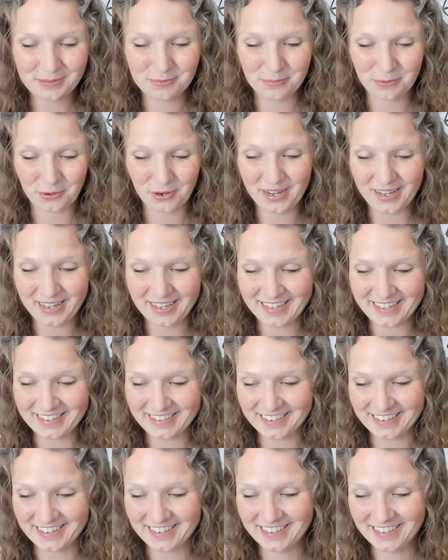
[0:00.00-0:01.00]

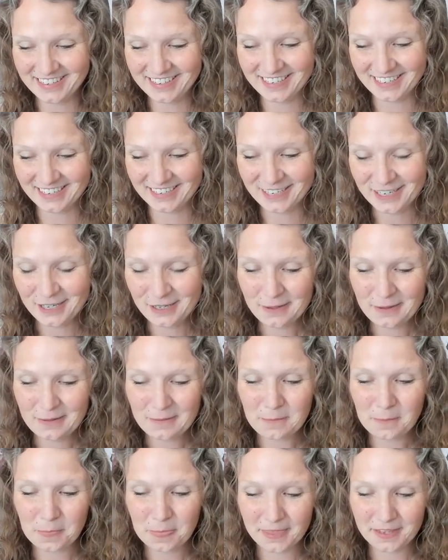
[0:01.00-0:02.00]
bright.
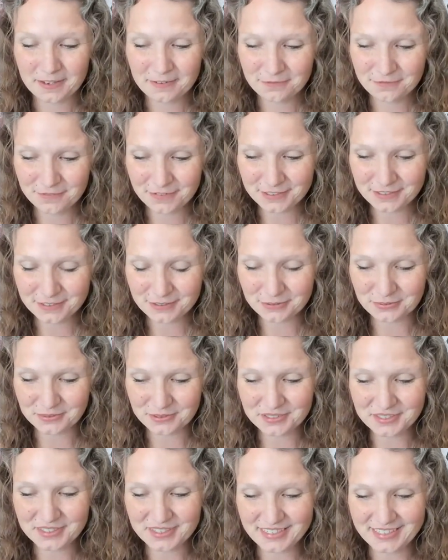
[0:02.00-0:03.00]
I feel
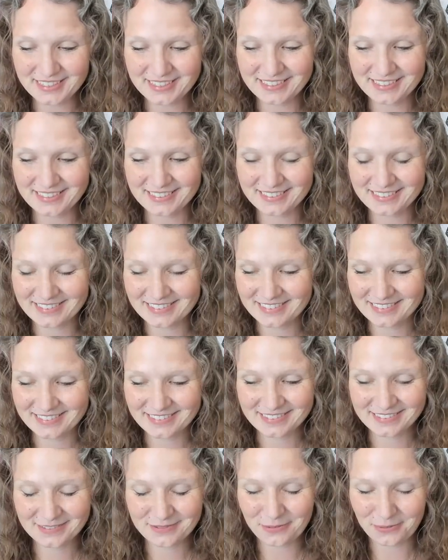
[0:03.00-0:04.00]
really
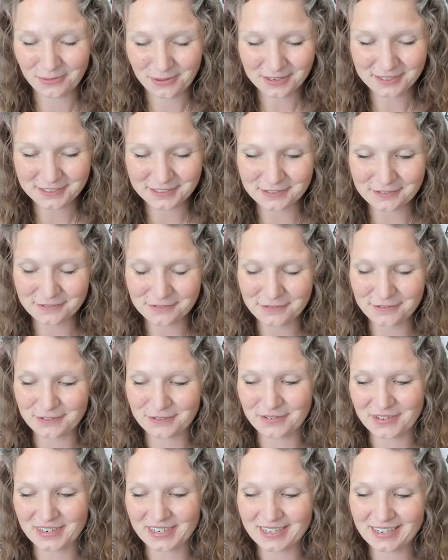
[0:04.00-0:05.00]

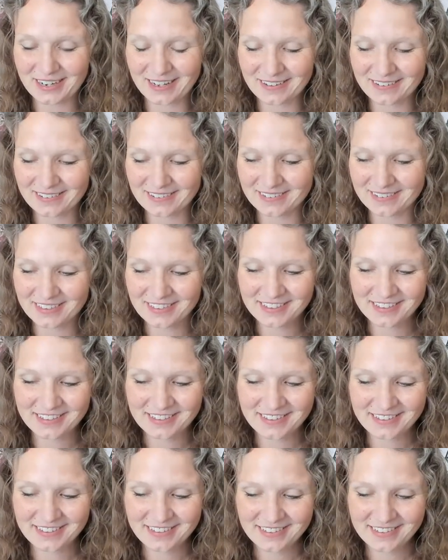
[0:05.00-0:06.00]
wonderful right now.
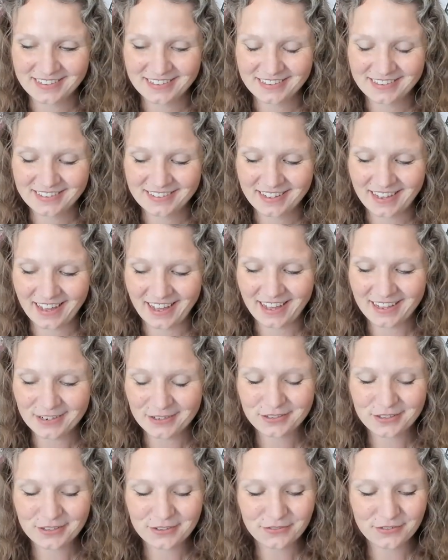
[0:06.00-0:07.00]
I
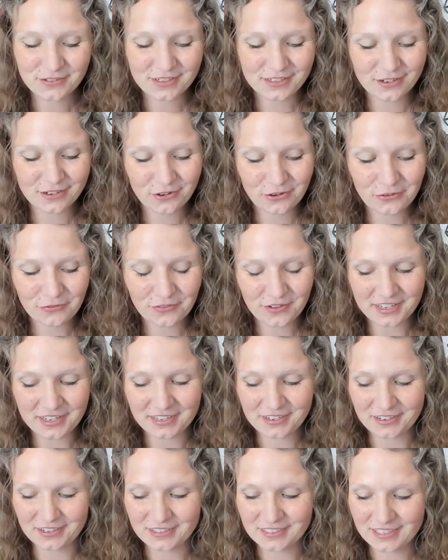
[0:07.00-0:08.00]
don't even know if I
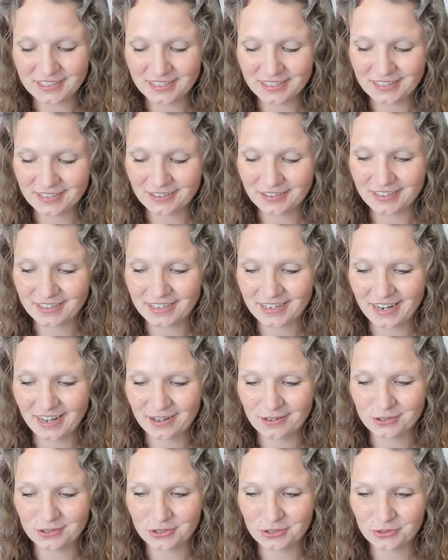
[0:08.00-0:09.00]
could articulate
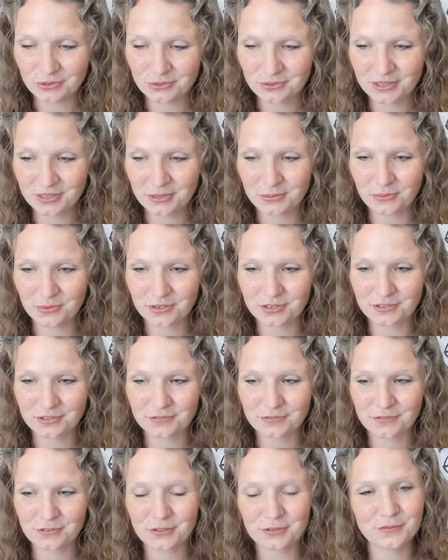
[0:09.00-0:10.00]
how truly
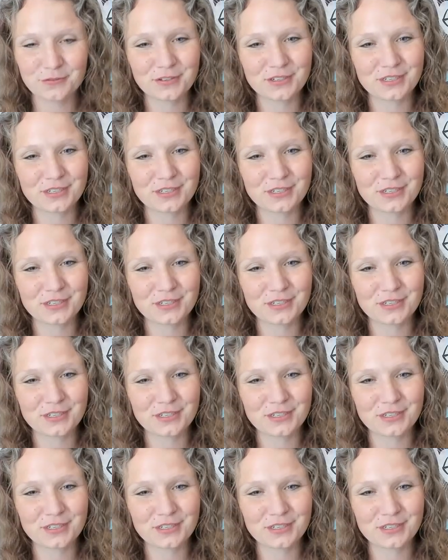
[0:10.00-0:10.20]
wonderful of an